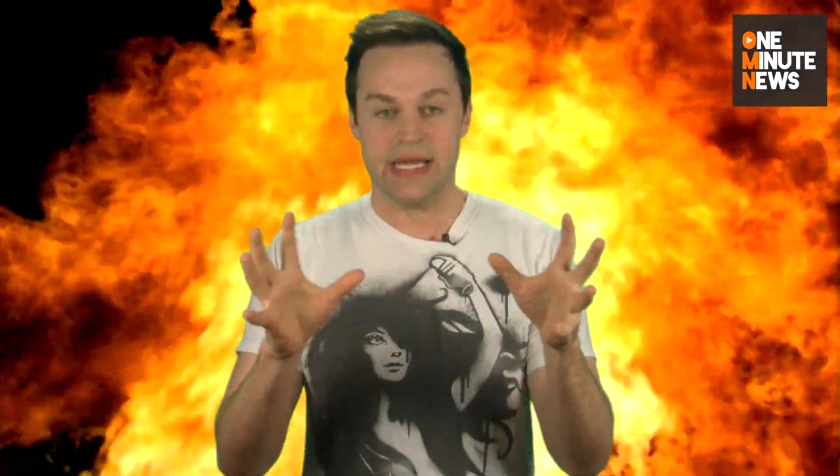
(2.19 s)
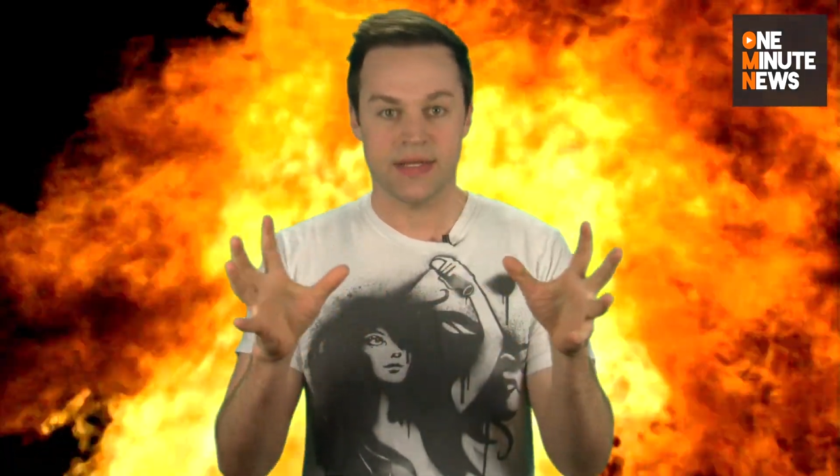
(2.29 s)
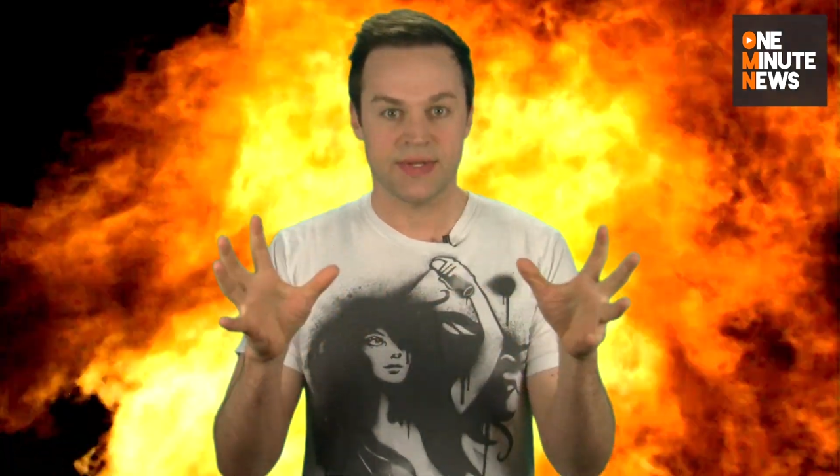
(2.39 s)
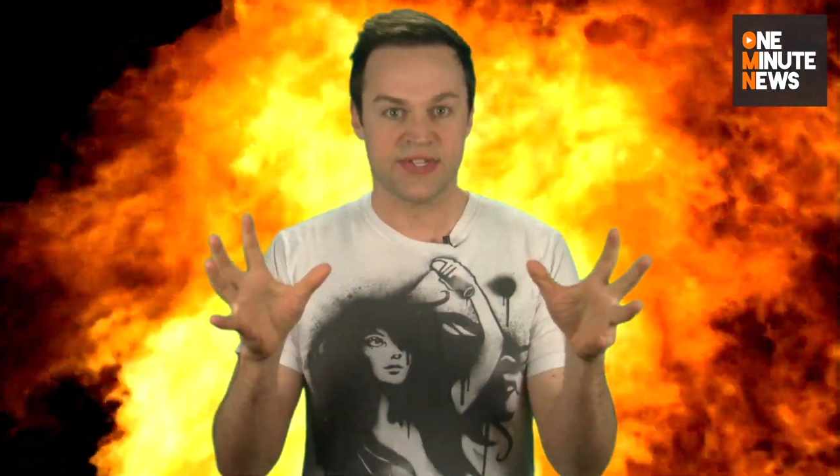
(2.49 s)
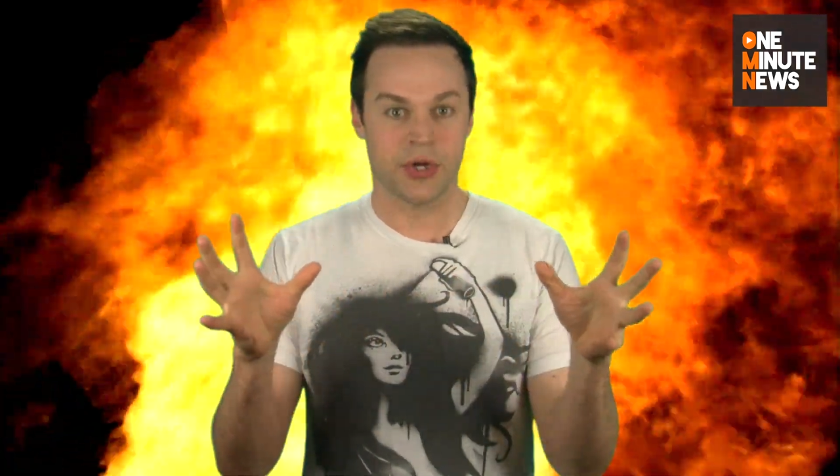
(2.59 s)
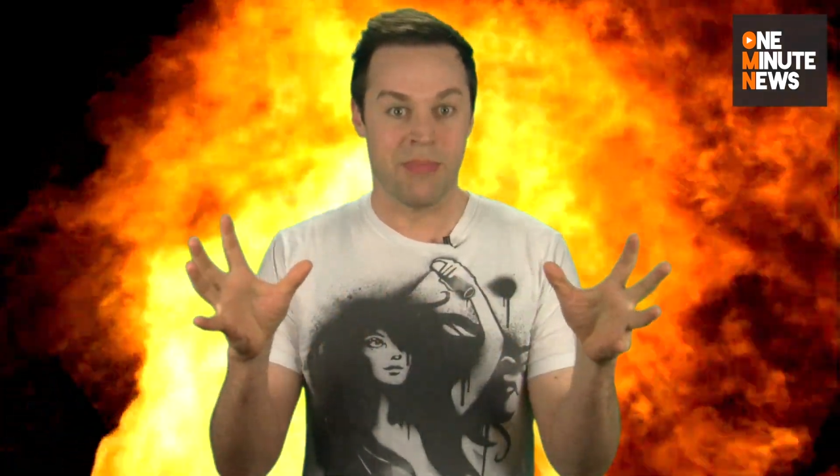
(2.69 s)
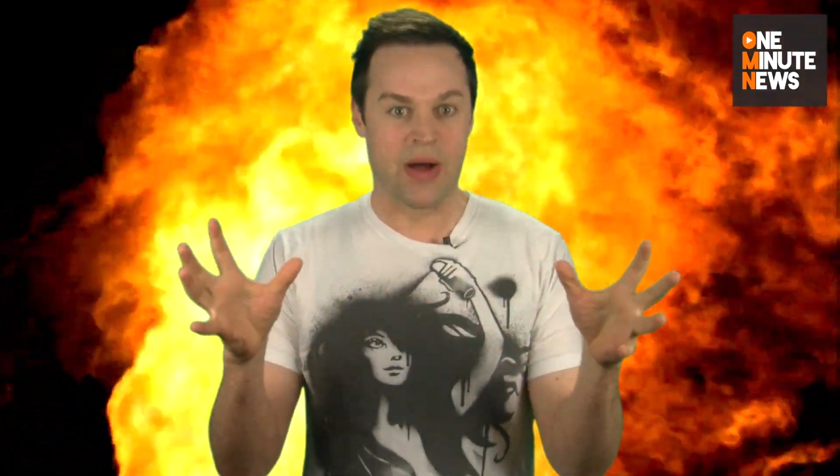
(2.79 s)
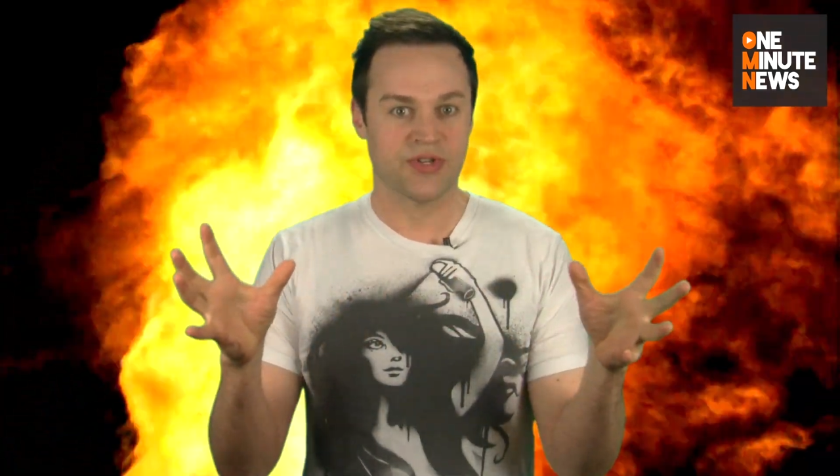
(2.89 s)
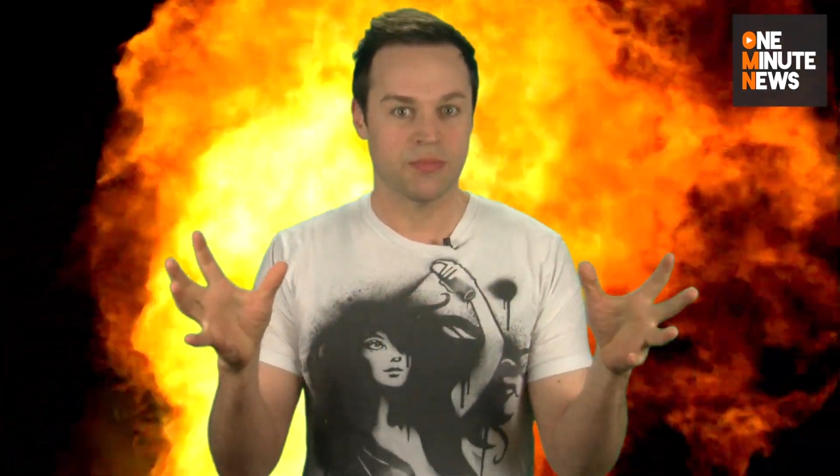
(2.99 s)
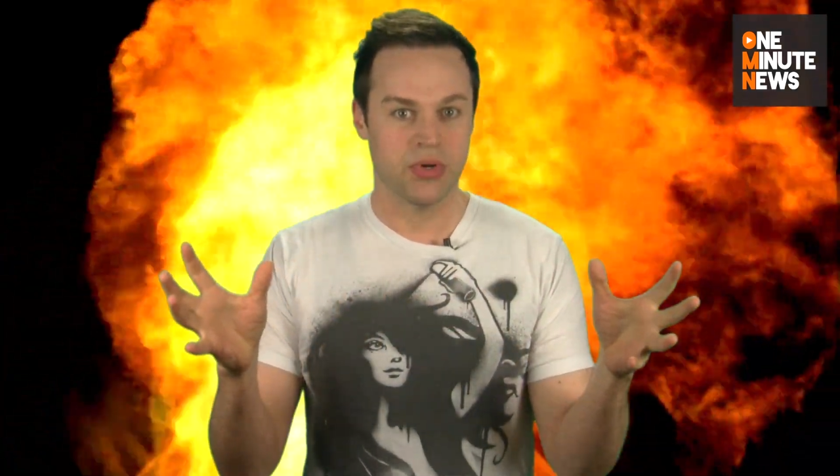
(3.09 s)

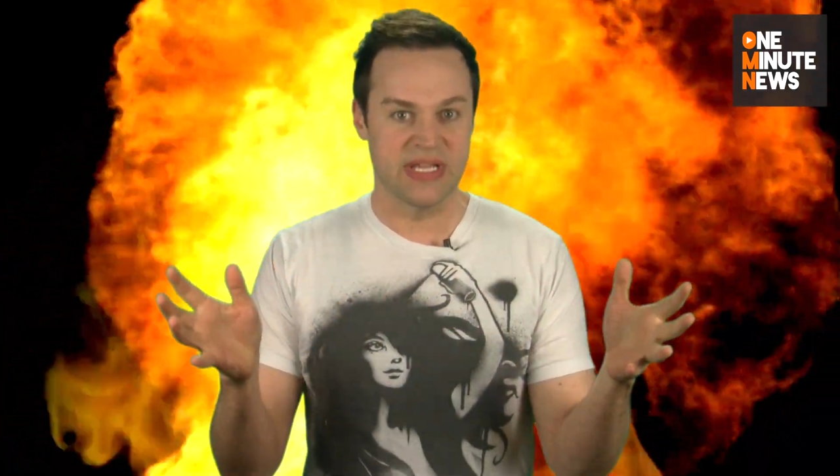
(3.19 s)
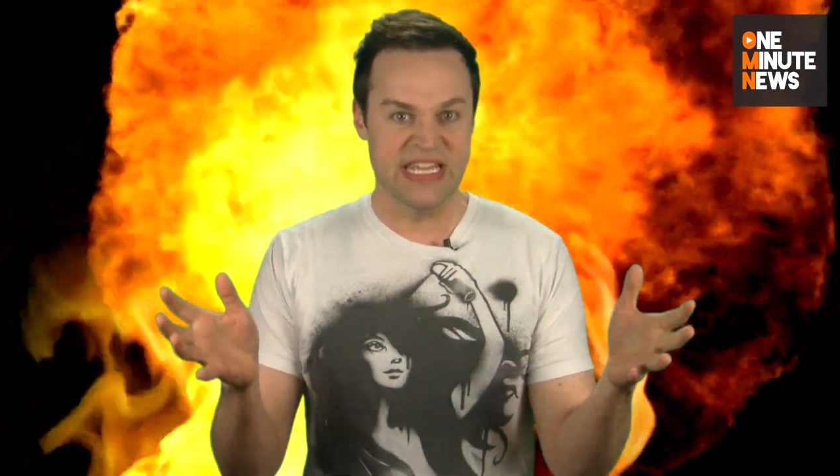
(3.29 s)
insurmountable